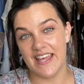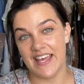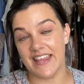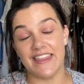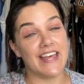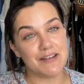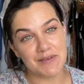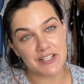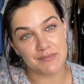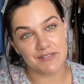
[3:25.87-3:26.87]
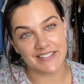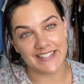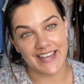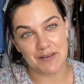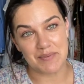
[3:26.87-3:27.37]
And that makes me really
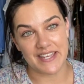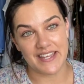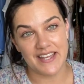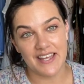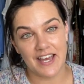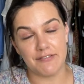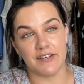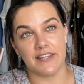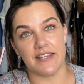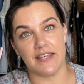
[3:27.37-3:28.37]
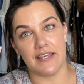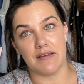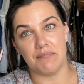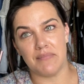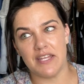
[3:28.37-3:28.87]
happy. I've got the
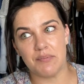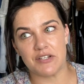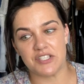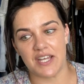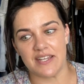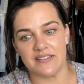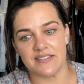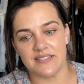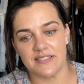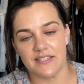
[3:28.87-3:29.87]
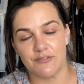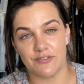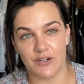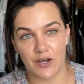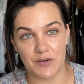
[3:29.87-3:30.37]
mini pochette
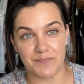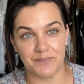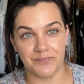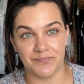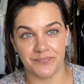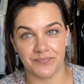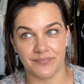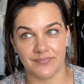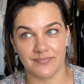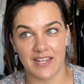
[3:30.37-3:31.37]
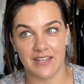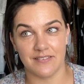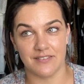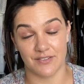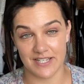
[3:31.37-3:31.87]
from
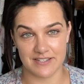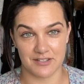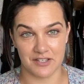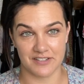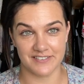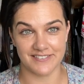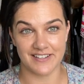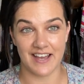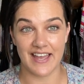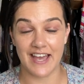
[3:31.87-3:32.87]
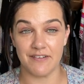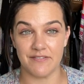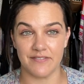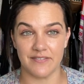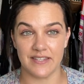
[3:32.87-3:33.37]
3 years ago. I have
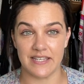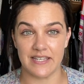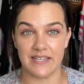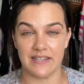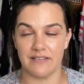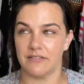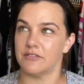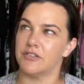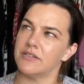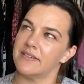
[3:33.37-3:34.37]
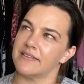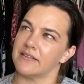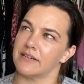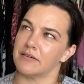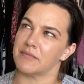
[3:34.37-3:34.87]
the, 2 years
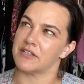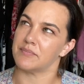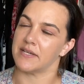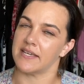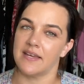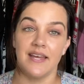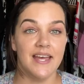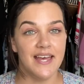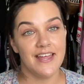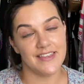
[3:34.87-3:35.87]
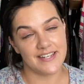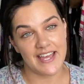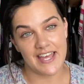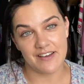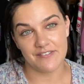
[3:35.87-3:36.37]
ago it must be. Then I
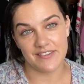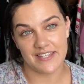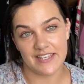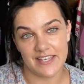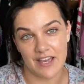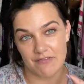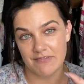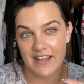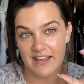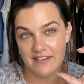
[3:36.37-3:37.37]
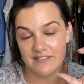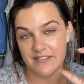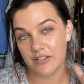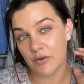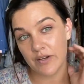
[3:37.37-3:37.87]
have the
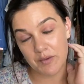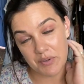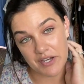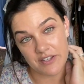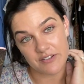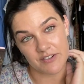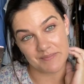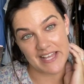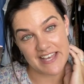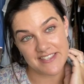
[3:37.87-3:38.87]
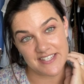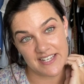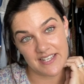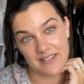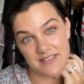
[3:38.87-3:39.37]
round coin purse from last
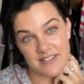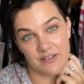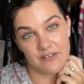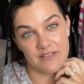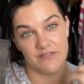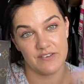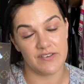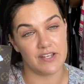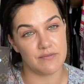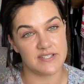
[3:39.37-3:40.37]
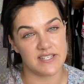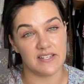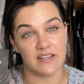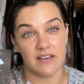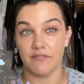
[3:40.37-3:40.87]
year. So Vivian was
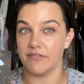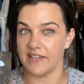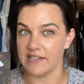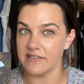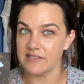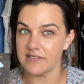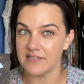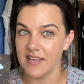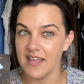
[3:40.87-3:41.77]
in Venice.